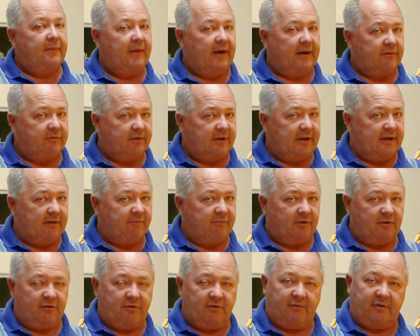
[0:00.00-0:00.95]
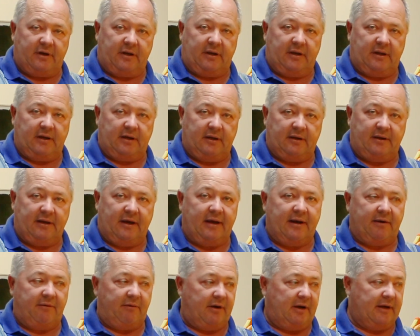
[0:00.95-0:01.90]
thanks again for joining
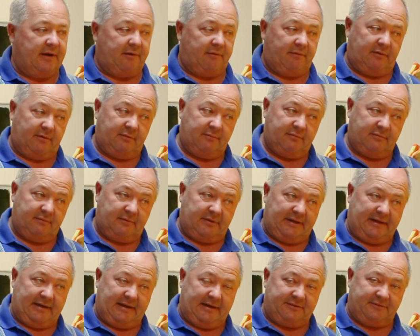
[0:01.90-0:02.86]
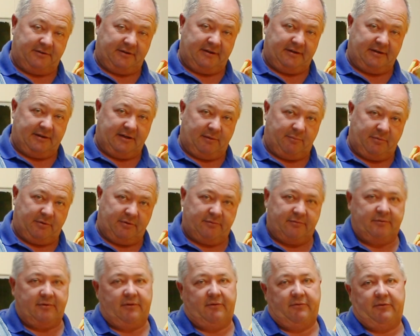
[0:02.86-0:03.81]
Don and Ron on laying out your end
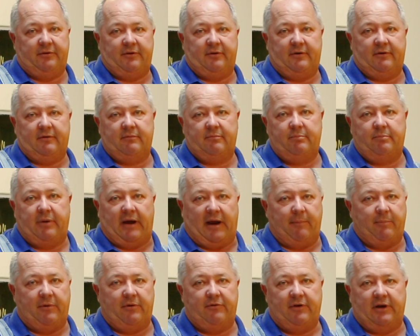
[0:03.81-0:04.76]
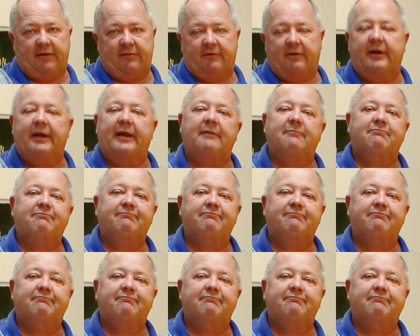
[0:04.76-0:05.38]
numbers on your Piper J3.